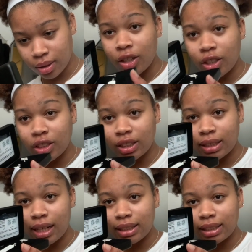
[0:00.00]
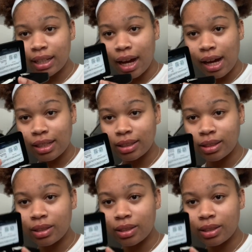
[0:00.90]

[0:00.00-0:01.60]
They're studs, guys.